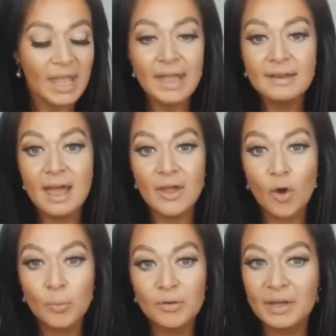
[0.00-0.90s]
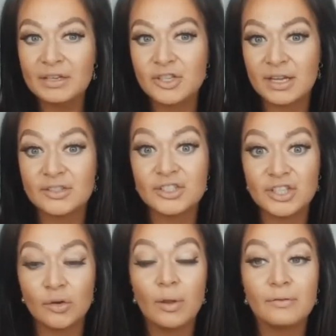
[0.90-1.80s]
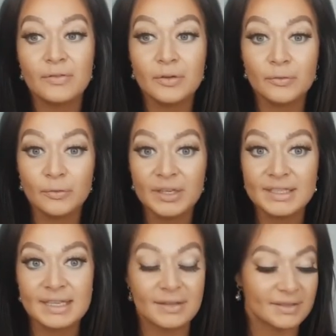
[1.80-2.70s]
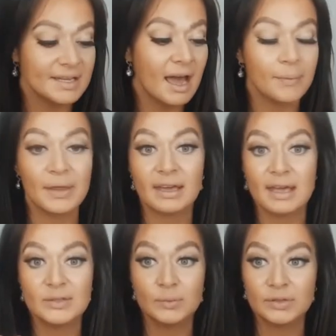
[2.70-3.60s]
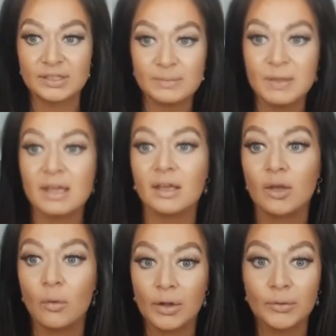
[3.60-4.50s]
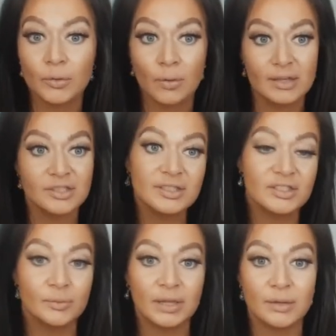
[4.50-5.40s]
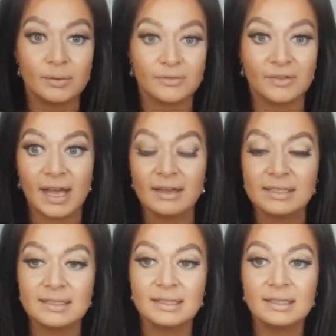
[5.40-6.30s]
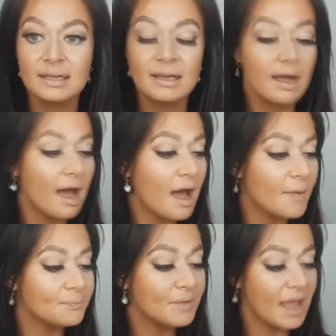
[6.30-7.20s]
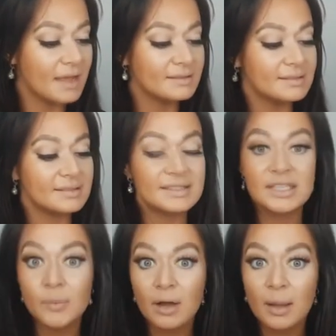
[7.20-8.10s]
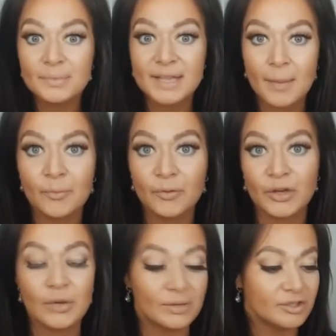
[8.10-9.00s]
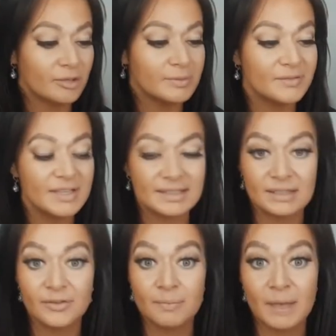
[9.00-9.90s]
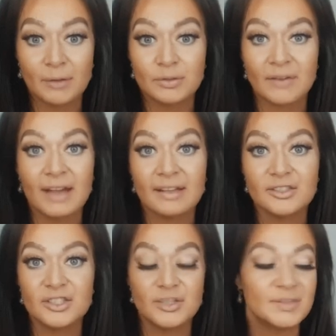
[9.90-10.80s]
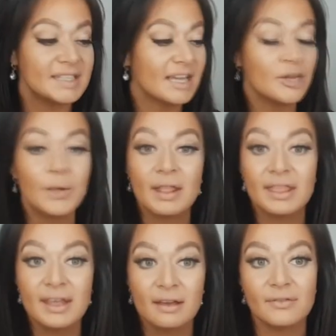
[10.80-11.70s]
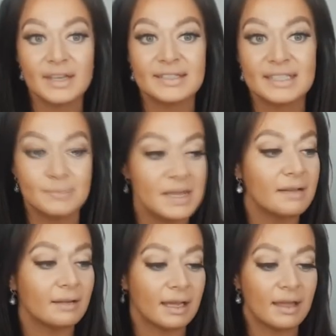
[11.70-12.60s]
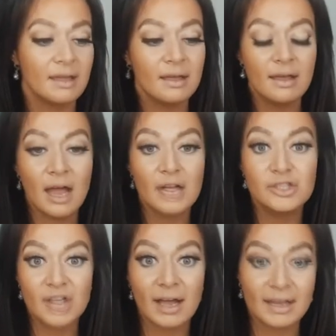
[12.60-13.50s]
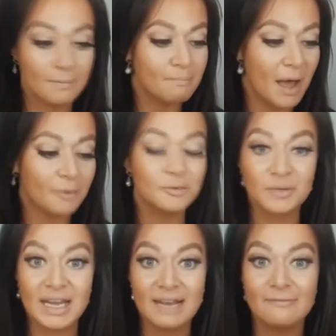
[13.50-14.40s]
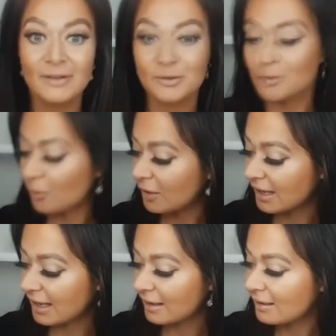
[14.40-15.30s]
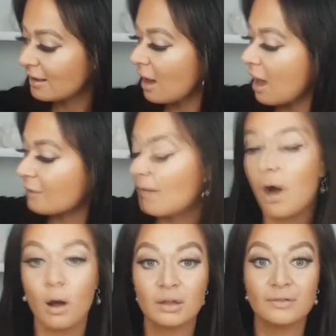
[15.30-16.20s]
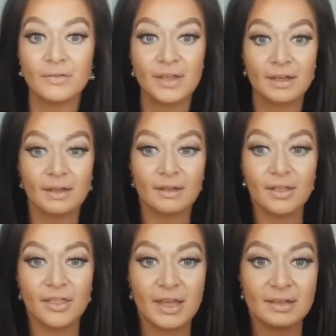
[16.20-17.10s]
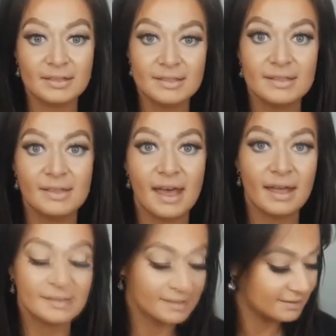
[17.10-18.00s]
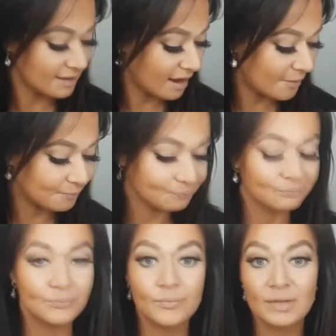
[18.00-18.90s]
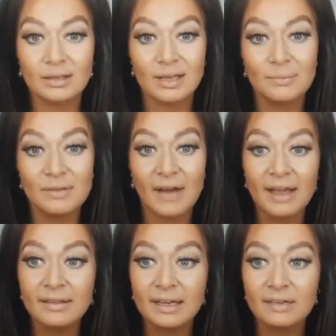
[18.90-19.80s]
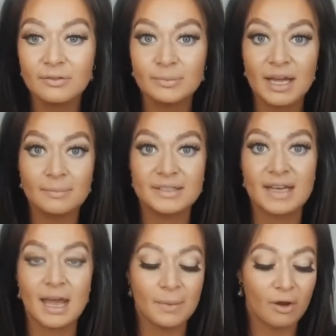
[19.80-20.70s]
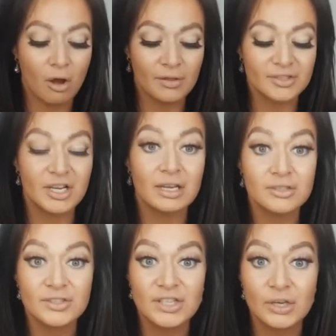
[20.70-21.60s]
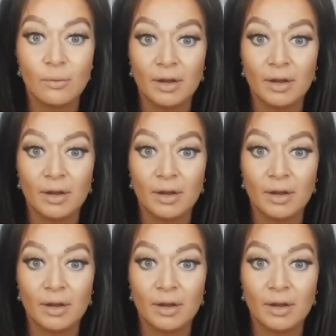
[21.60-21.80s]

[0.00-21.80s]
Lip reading: And I hope you've had a chance to, and feel free to take the time, like as we're speaking and going through questions, to really reflect and see what comes up for you in terms of these different boundary violations you see. And you can think of this as being like a giant boundary inventory of all of the things that can be violated from time to time and all the changes that you